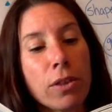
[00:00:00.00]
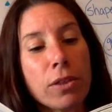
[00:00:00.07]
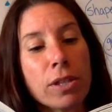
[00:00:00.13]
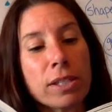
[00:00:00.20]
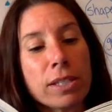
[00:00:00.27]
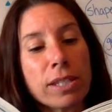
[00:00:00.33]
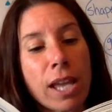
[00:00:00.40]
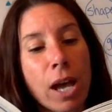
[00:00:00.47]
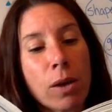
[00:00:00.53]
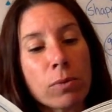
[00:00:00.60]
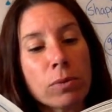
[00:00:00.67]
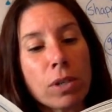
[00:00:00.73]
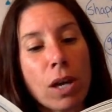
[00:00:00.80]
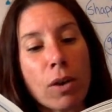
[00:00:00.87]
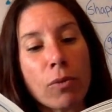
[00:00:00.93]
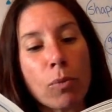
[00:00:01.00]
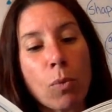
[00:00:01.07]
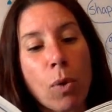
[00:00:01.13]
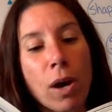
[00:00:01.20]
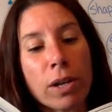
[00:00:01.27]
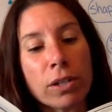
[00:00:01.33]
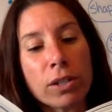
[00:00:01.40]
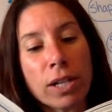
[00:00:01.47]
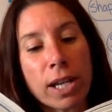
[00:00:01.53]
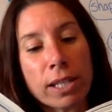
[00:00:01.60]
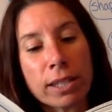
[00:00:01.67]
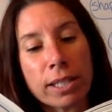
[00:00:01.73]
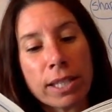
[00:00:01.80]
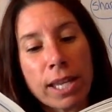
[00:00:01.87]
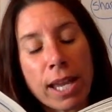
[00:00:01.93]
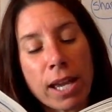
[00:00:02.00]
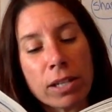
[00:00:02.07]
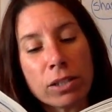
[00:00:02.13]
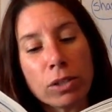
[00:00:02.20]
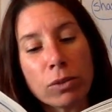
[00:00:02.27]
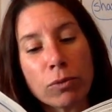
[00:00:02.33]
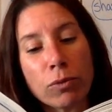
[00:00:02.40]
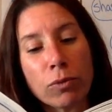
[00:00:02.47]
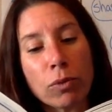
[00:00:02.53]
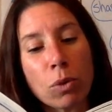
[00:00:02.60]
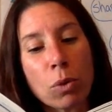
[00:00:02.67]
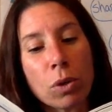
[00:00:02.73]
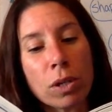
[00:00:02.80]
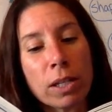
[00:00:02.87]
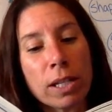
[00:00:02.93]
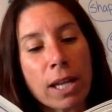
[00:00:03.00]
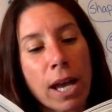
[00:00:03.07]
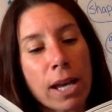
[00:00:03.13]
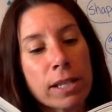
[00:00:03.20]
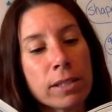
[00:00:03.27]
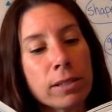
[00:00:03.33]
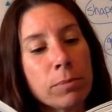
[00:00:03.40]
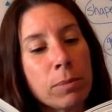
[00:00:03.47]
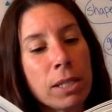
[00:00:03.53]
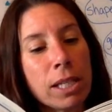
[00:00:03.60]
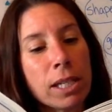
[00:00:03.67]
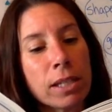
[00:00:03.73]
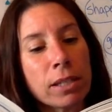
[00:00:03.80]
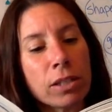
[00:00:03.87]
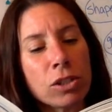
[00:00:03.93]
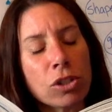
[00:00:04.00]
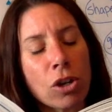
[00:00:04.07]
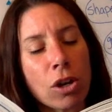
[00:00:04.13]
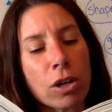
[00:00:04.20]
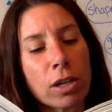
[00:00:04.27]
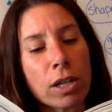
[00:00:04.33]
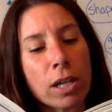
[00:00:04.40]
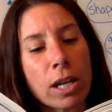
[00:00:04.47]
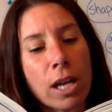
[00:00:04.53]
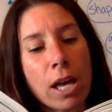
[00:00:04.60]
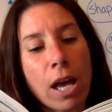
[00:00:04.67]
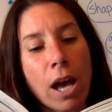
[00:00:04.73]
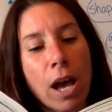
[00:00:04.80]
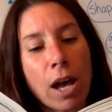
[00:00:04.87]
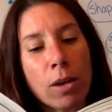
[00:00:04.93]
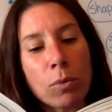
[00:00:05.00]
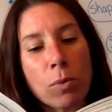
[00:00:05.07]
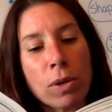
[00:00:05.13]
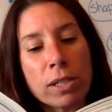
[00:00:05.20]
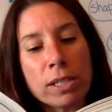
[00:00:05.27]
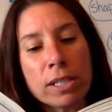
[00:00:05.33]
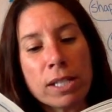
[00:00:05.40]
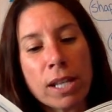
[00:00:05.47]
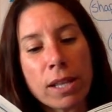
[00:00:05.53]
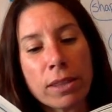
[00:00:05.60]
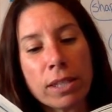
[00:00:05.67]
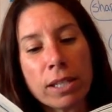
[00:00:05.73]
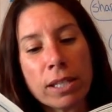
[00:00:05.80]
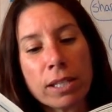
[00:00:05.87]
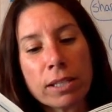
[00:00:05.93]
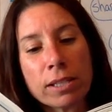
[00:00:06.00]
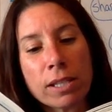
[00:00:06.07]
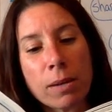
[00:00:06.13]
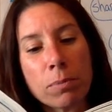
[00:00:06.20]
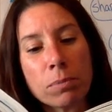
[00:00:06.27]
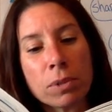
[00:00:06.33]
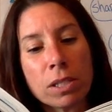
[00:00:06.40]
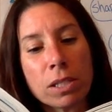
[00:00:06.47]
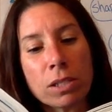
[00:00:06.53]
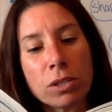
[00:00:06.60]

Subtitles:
The sound of water at the canyon floor guides me in the dark. I want nothing except